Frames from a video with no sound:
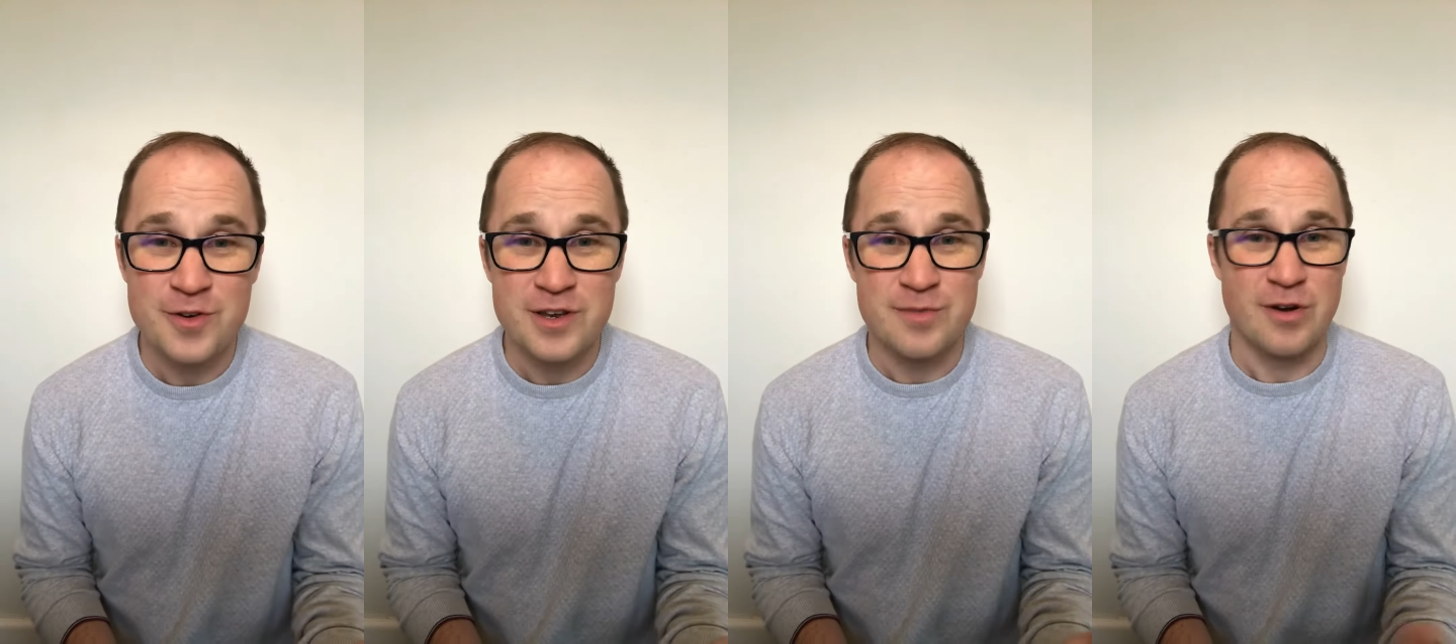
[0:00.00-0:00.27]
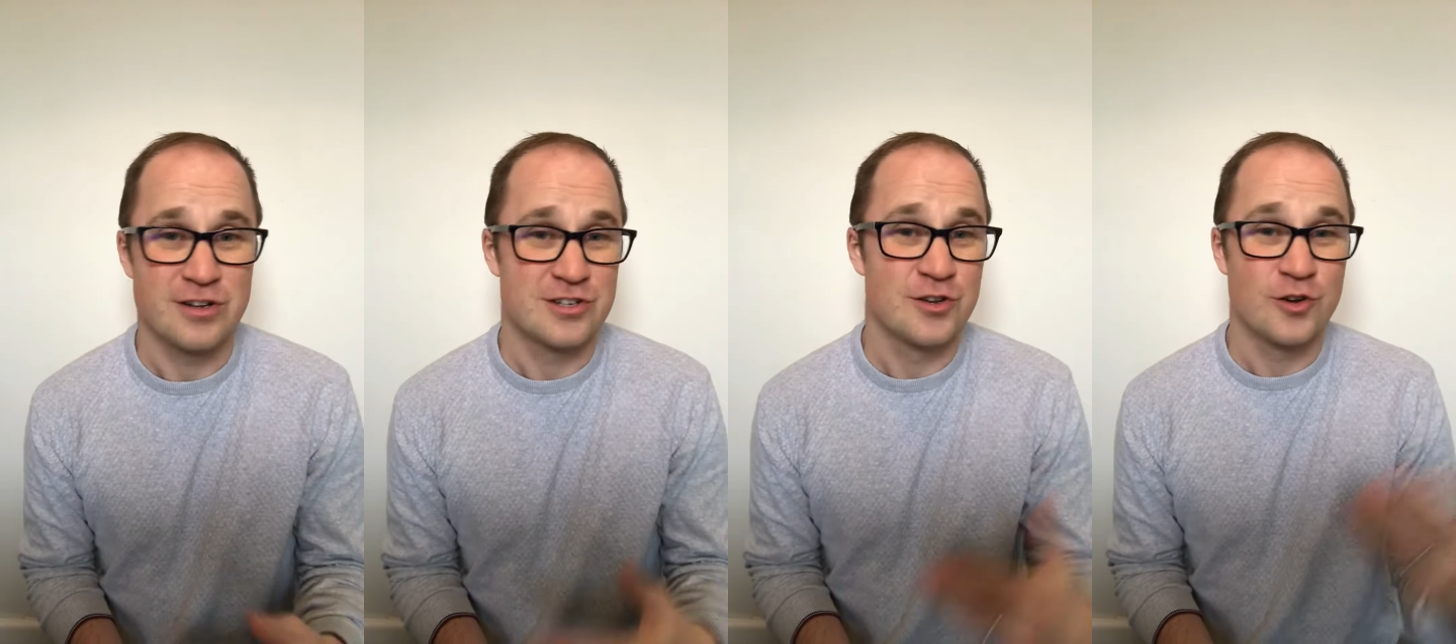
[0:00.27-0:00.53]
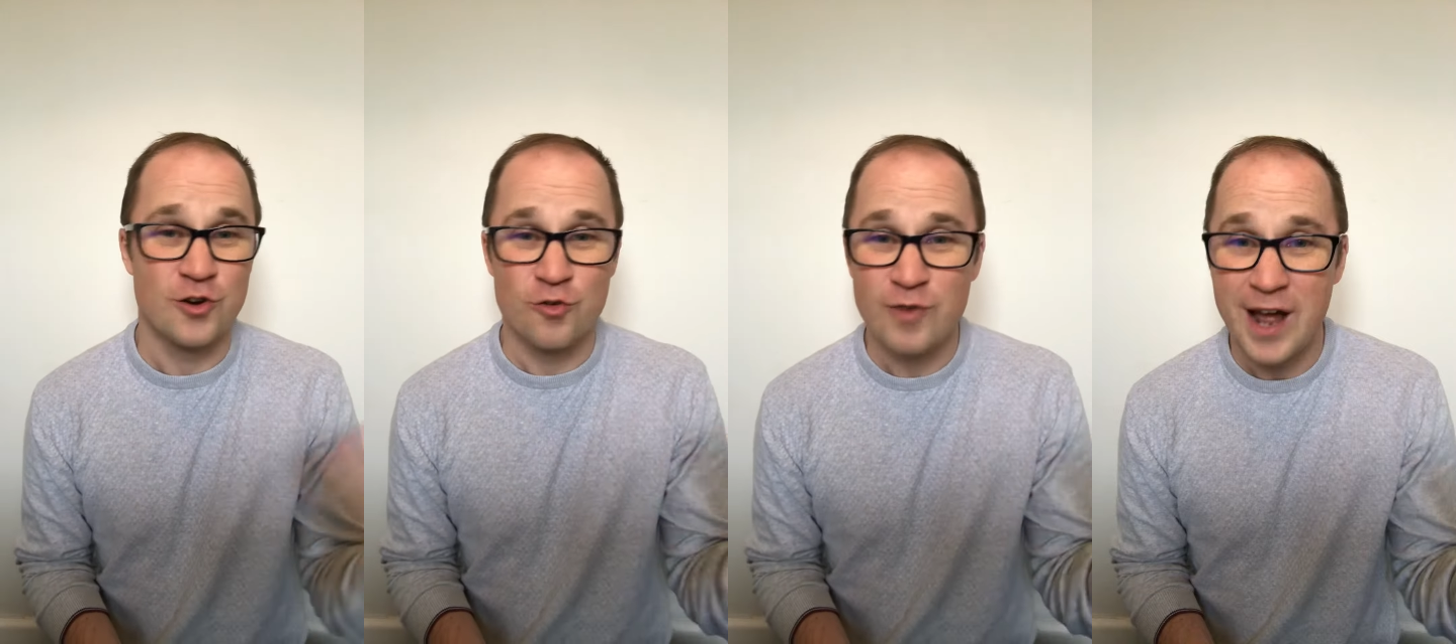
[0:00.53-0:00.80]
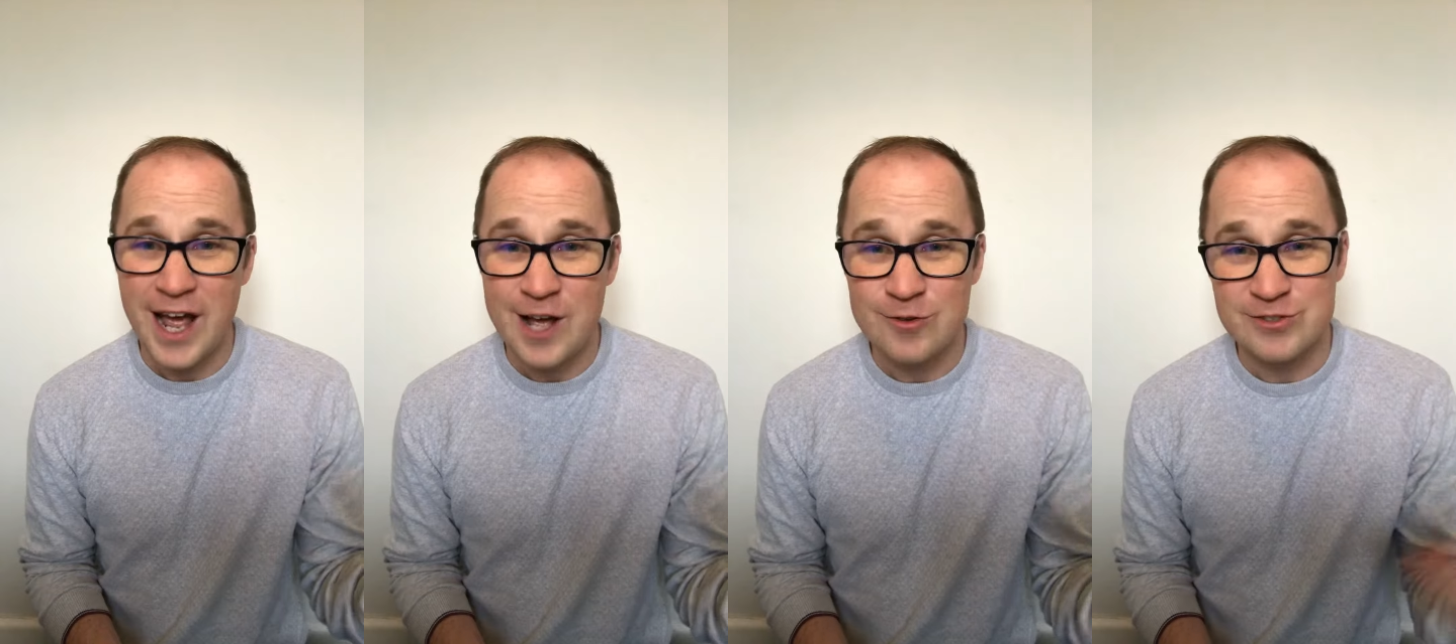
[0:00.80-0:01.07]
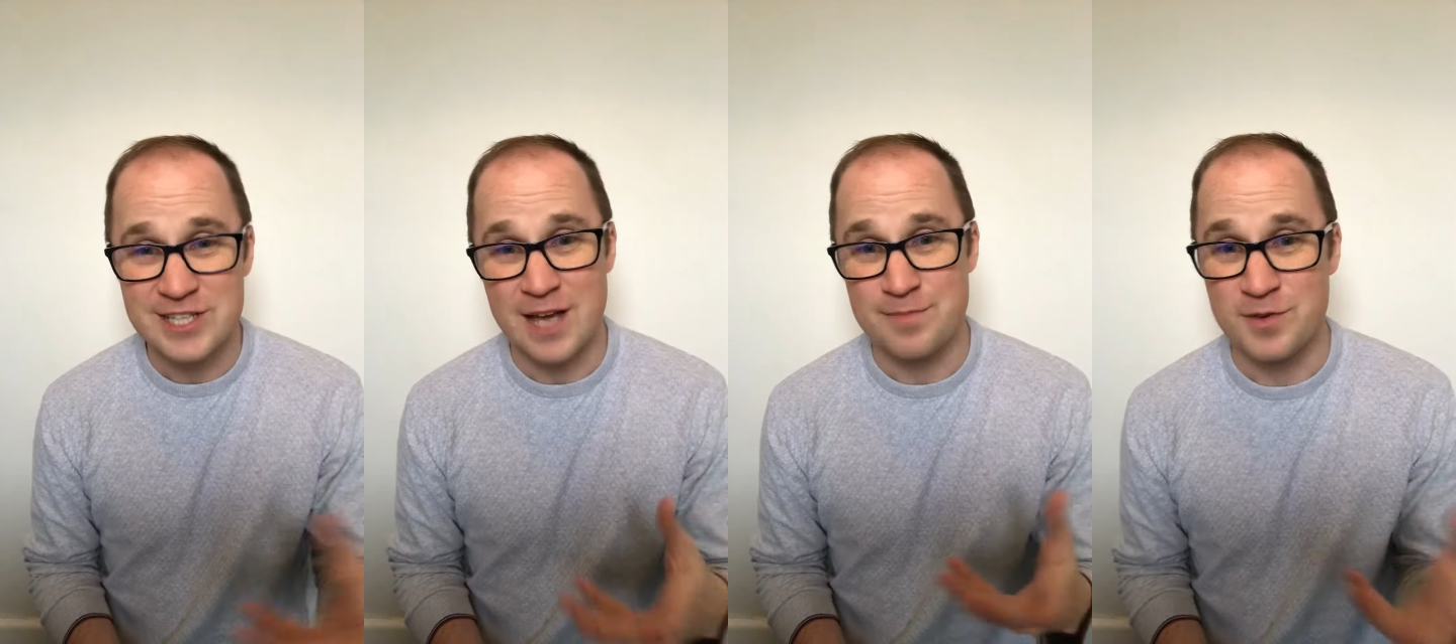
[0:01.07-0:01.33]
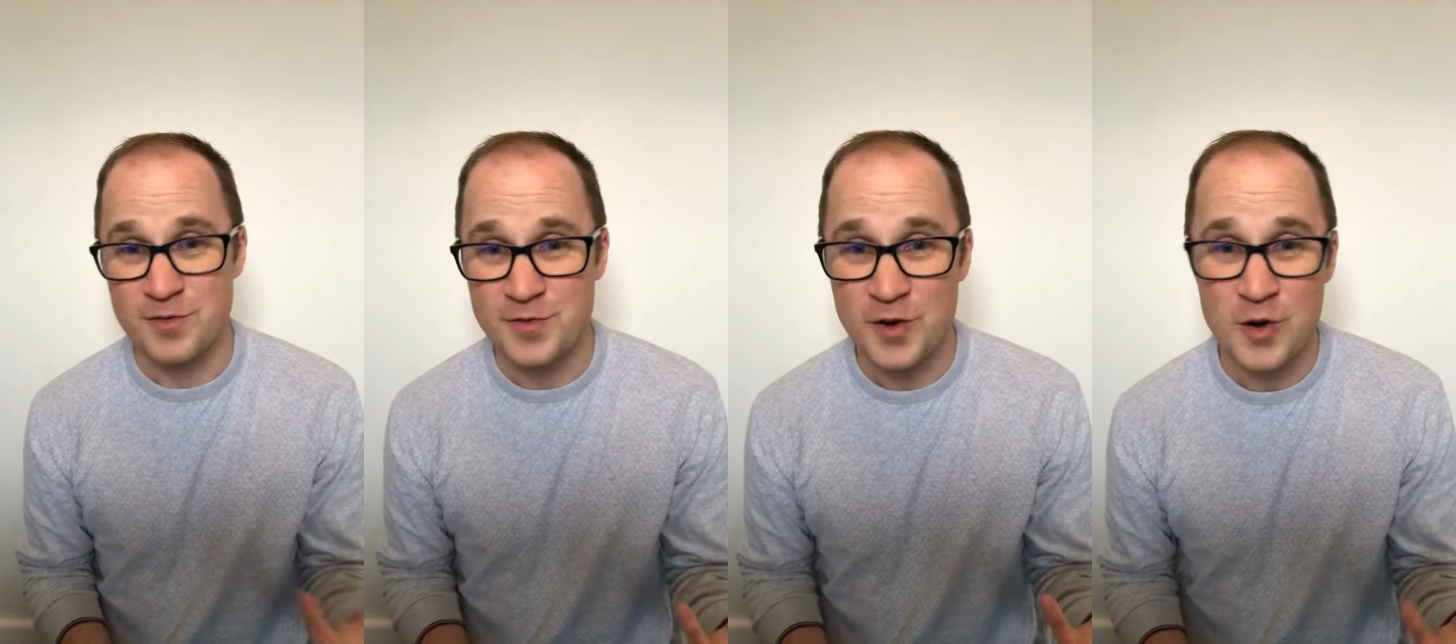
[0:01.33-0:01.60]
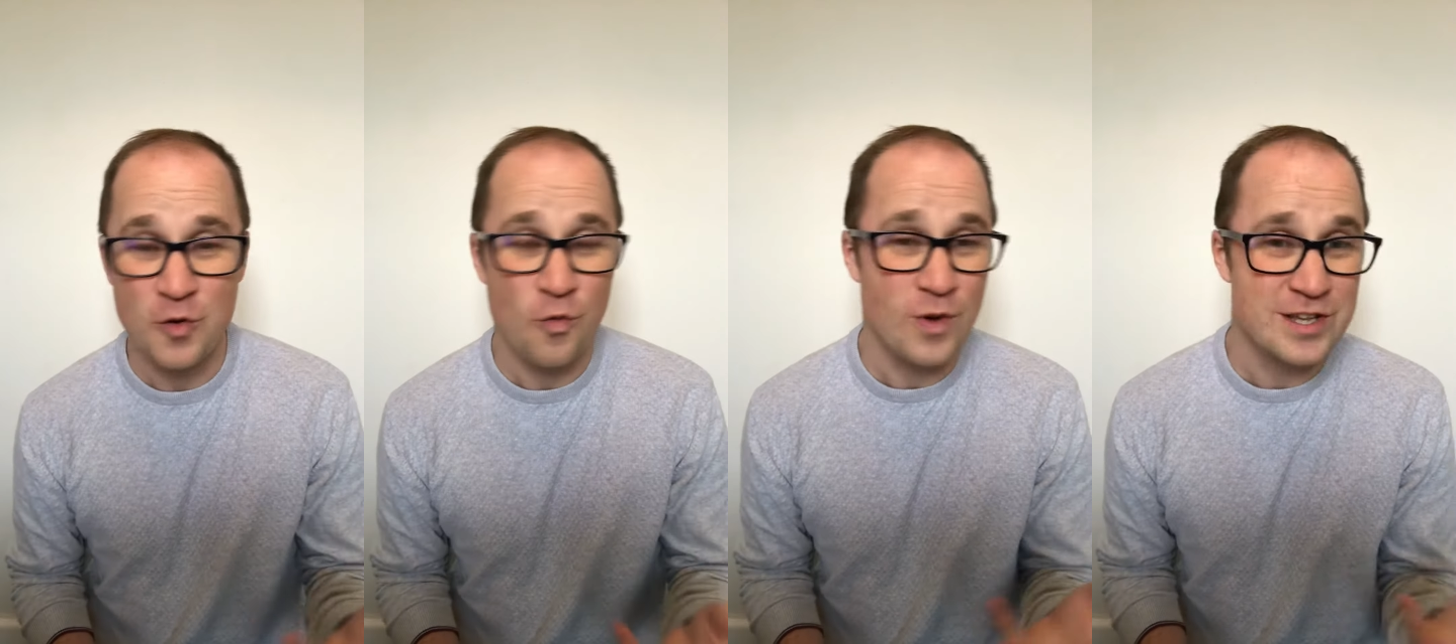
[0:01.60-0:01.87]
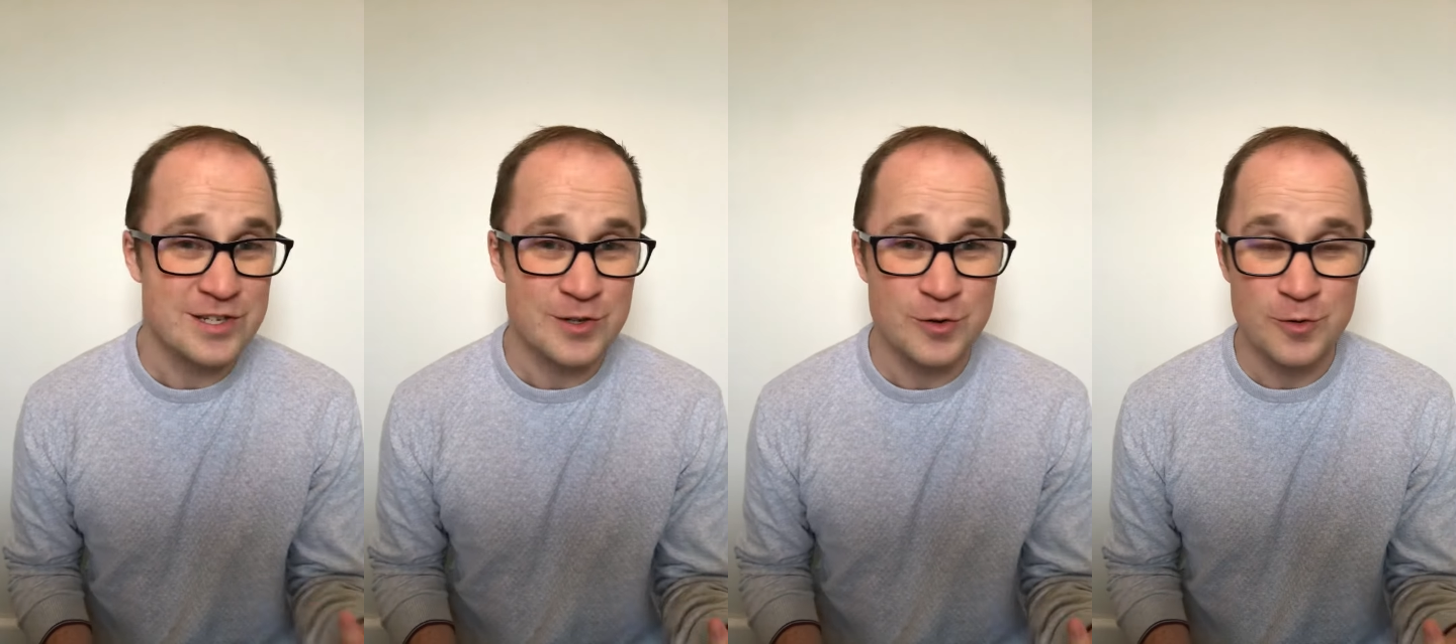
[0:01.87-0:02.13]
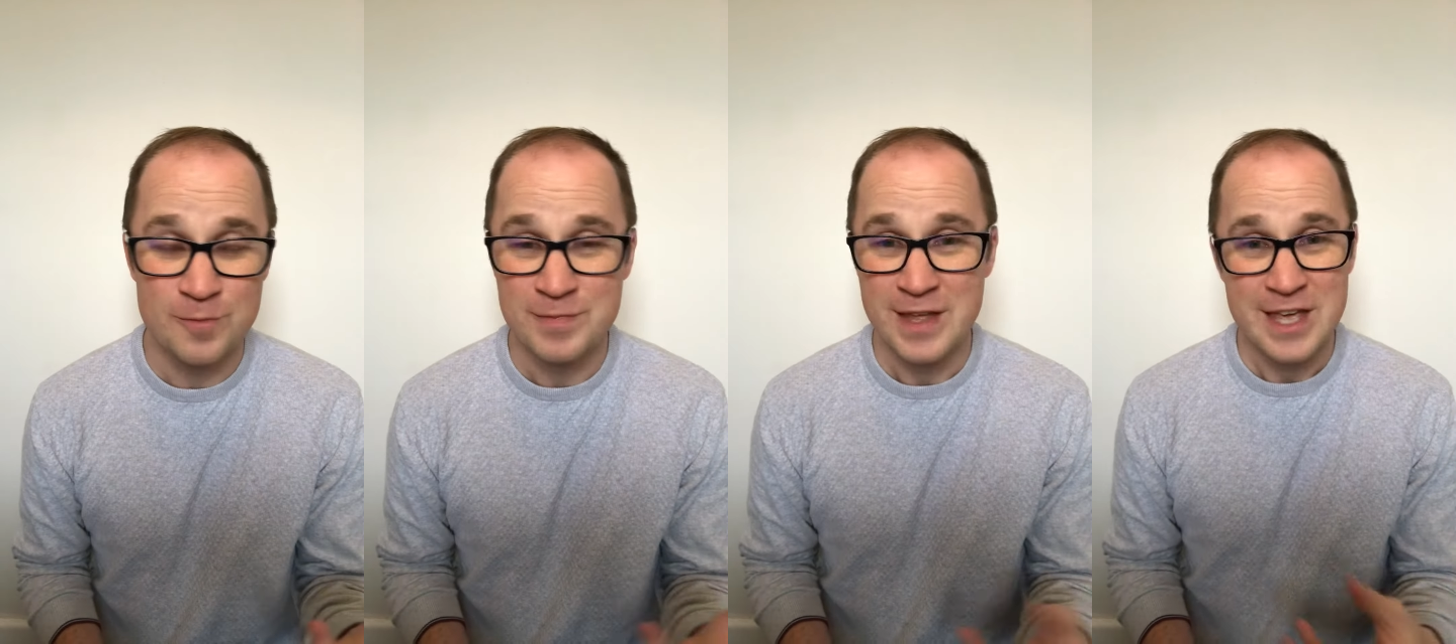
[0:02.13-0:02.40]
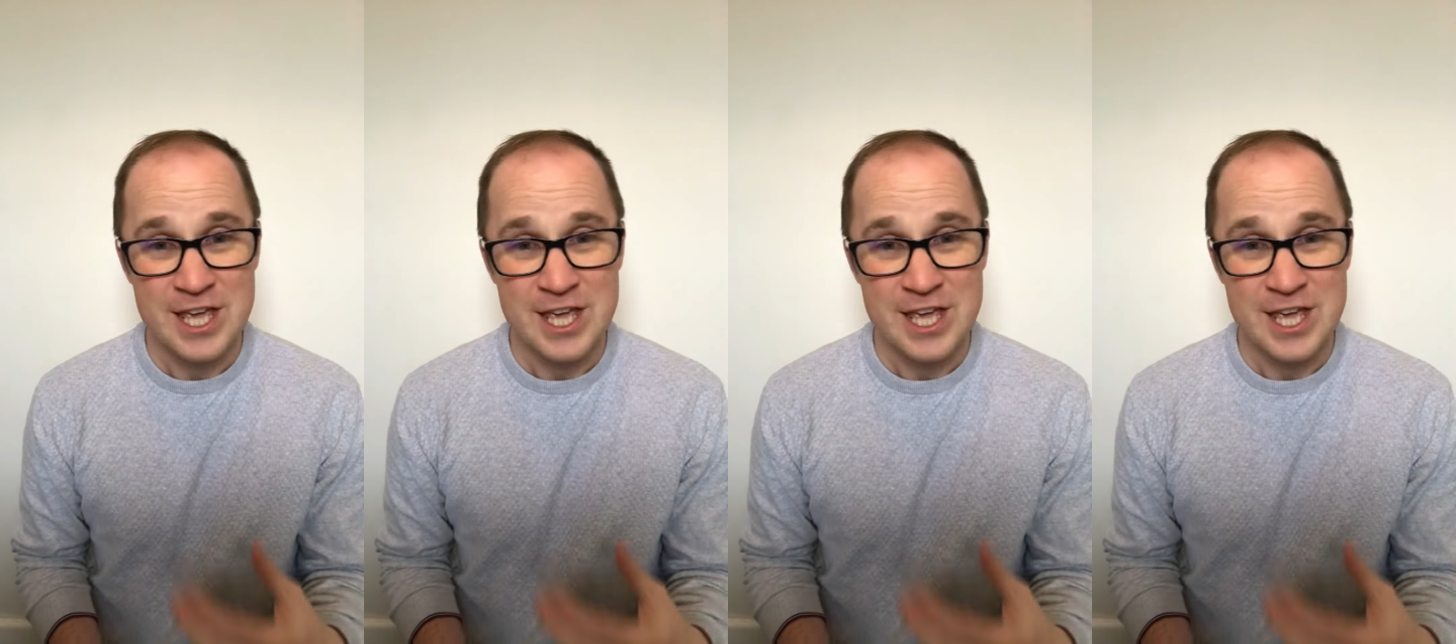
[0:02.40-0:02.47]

you might just look around, tap your foot, whistle,